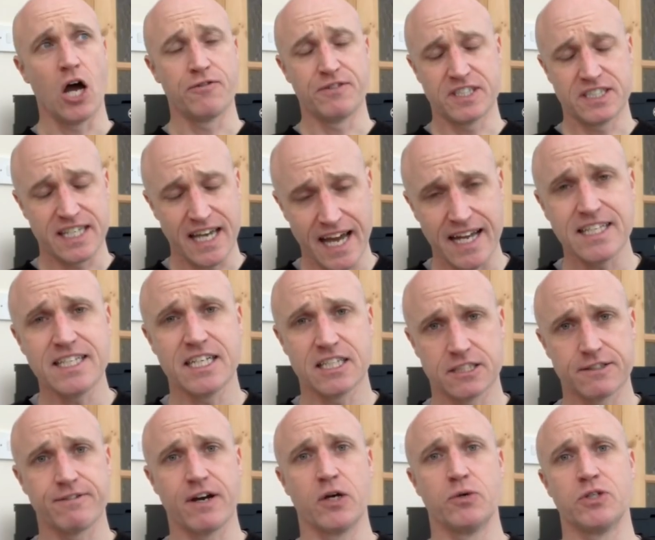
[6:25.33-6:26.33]
Over 10 years
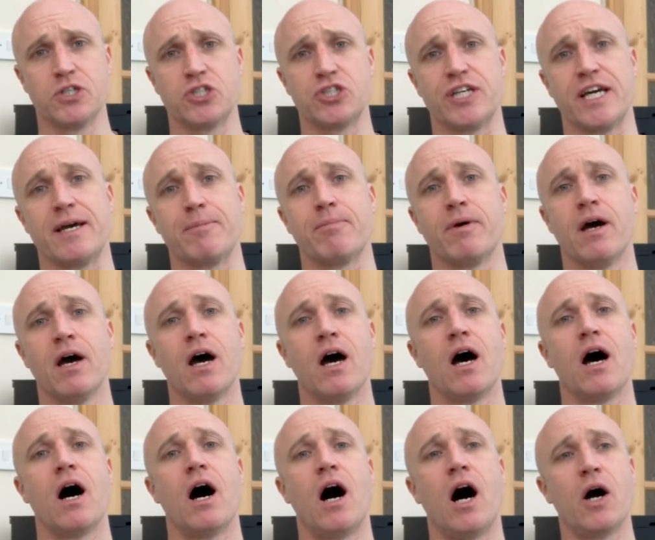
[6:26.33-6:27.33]
of ownership,
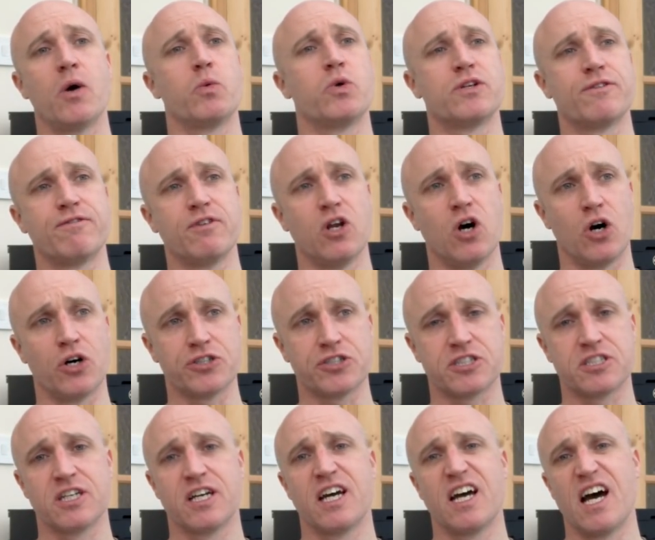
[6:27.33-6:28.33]
I would have
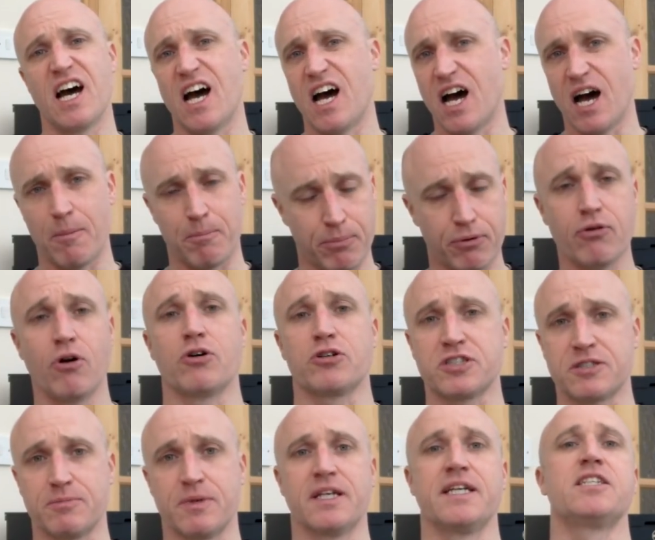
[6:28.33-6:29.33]
lost
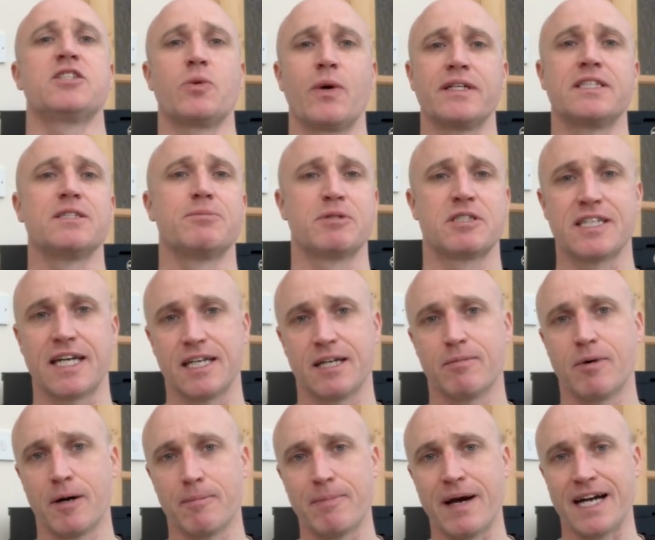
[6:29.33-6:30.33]
approximately 20% of
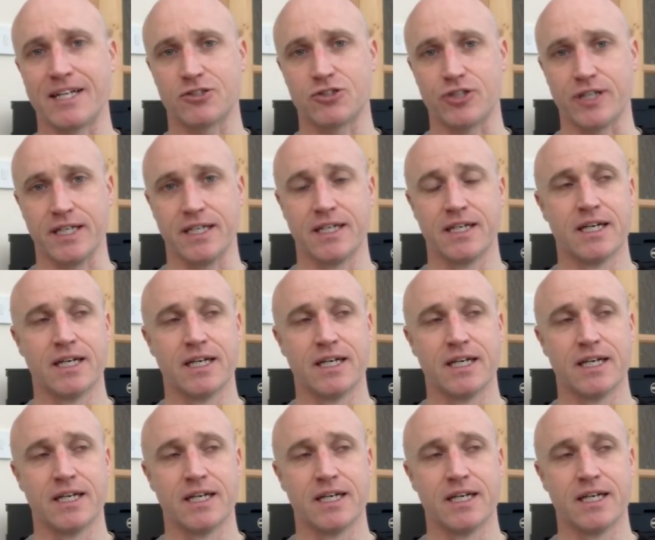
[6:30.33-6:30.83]
my battery.